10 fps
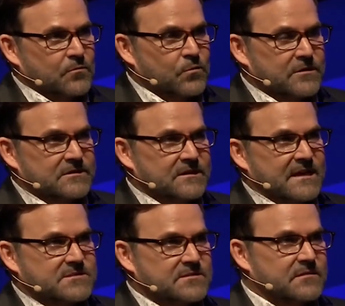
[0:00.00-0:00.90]
were in the
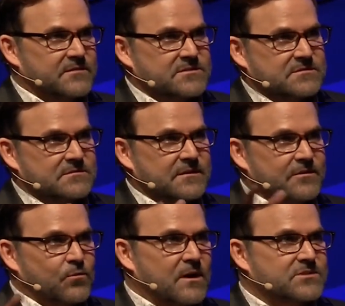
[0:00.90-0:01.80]
last service
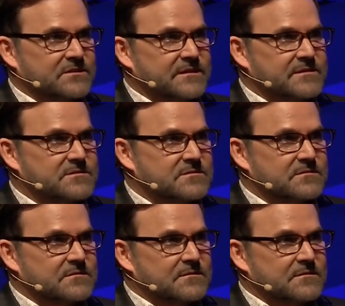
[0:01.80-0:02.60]
and you're watching this,